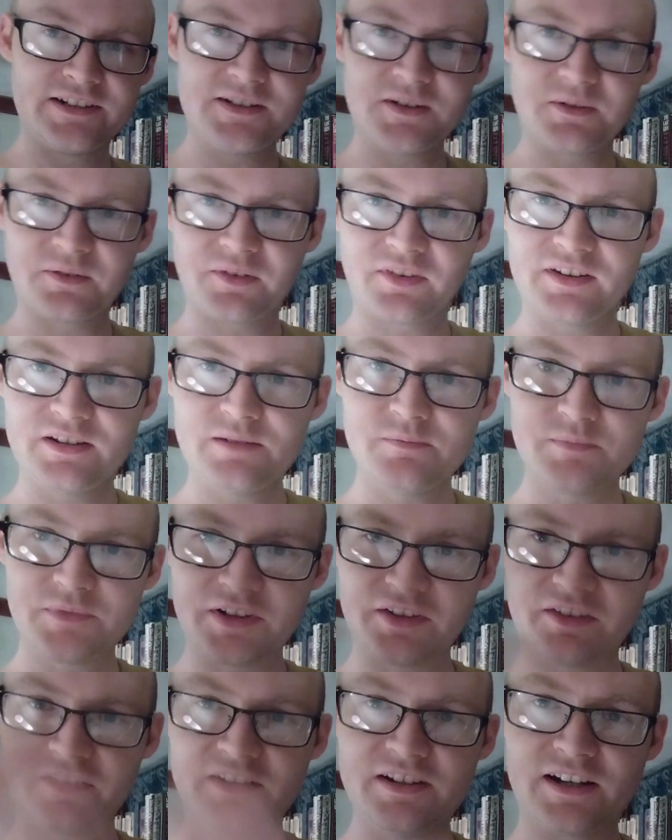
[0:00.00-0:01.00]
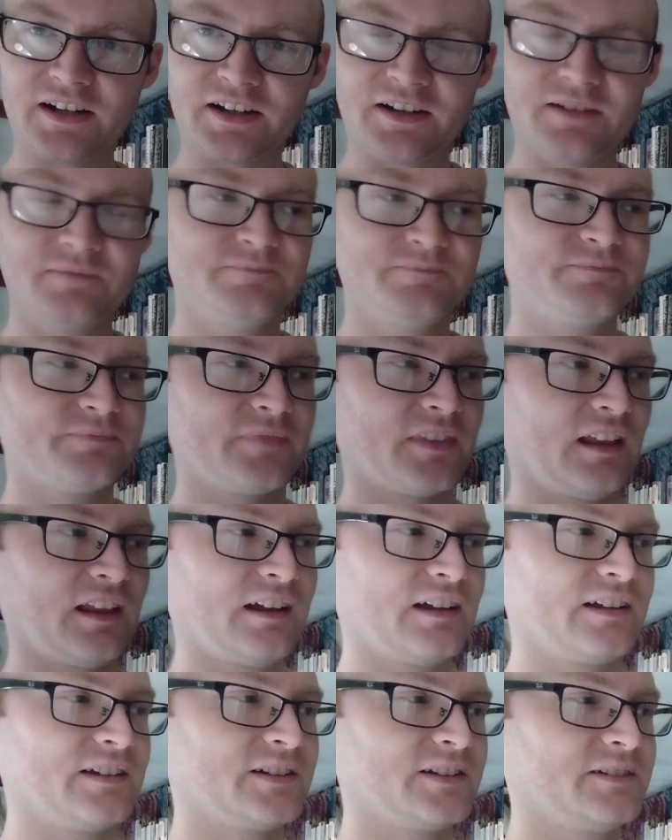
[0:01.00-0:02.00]
don't seem to stick,
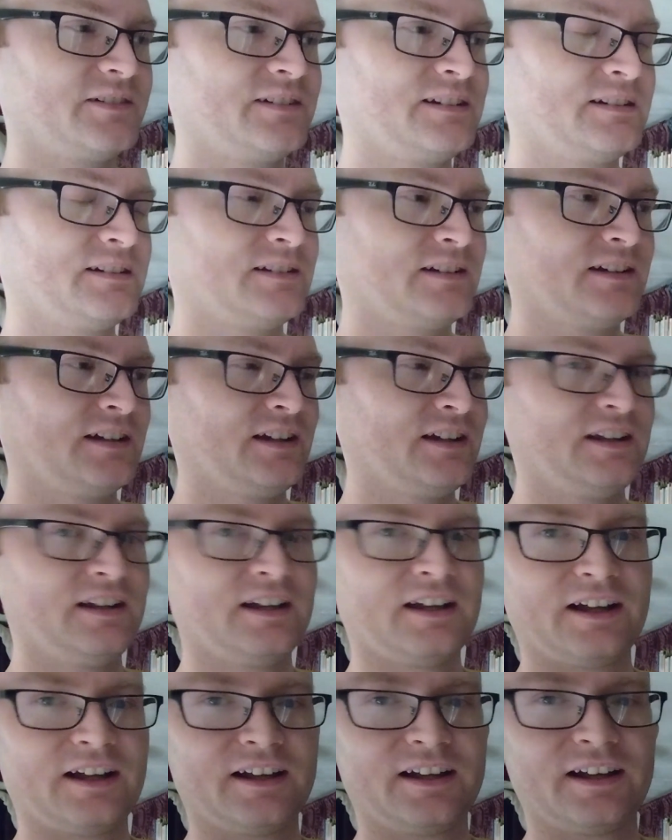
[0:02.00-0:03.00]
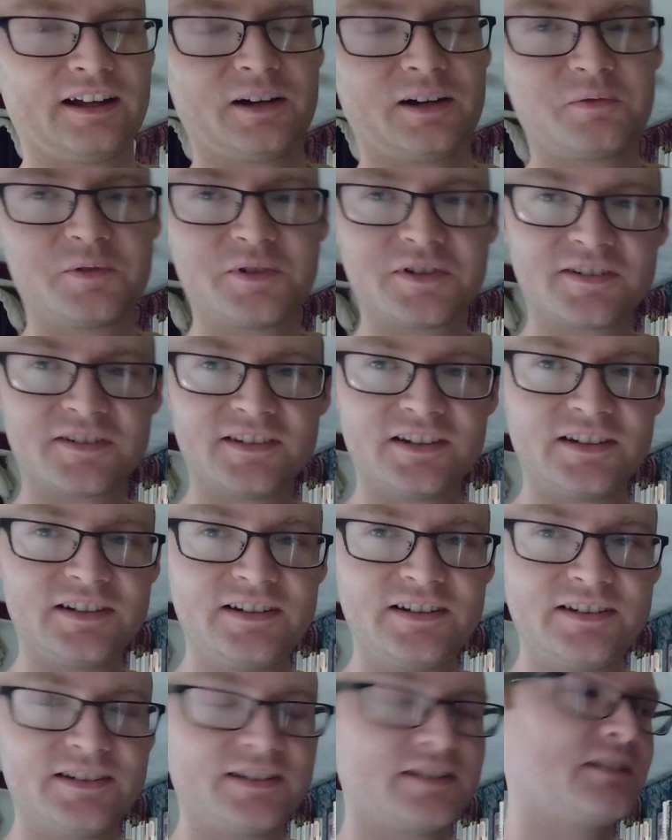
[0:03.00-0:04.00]
and I wish they
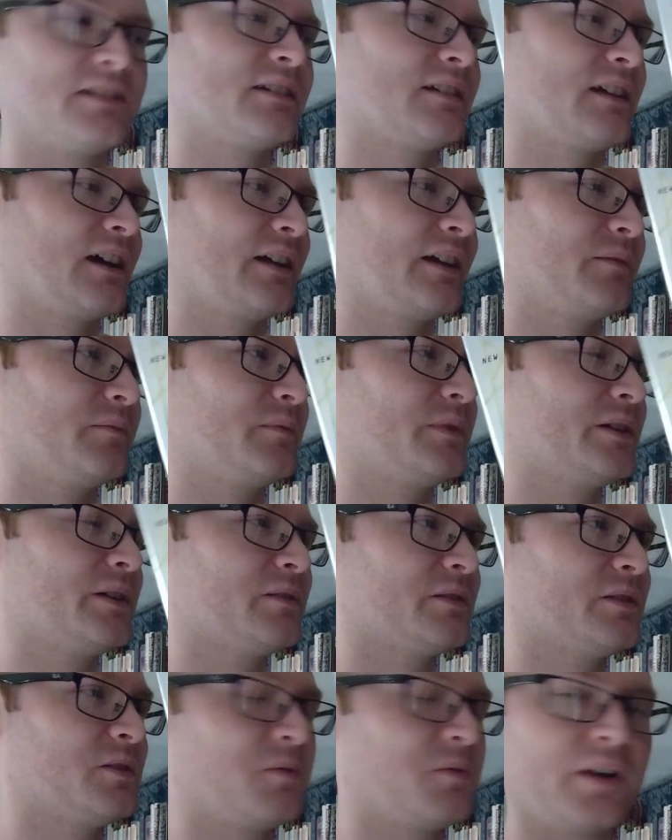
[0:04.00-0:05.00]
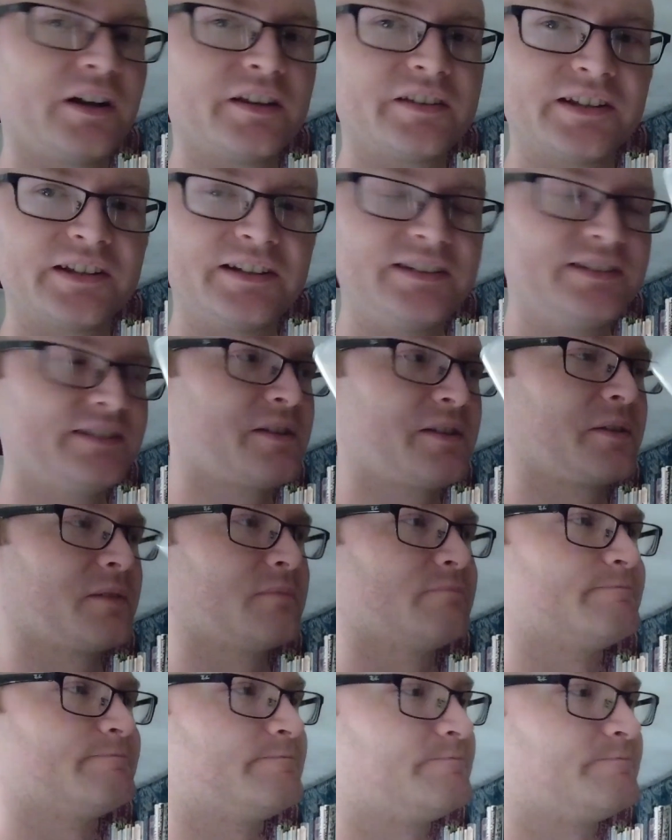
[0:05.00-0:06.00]
did. I don't know why that is.